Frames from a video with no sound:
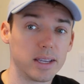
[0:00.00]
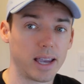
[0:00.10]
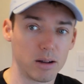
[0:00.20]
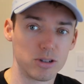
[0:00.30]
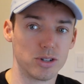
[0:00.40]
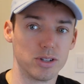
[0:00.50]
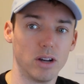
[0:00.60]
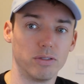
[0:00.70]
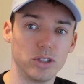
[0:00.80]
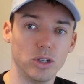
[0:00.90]
accounts
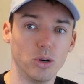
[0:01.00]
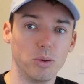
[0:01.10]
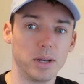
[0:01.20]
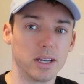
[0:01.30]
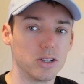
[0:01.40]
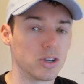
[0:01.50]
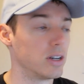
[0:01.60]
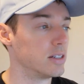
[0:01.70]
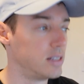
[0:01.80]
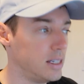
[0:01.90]
yourself too, because you're
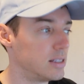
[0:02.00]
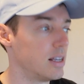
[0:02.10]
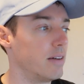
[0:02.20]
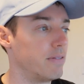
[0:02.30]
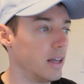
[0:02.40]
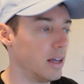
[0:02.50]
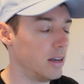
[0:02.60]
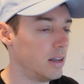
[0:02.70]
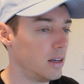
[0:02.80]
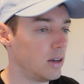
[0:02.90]
going to see stuff that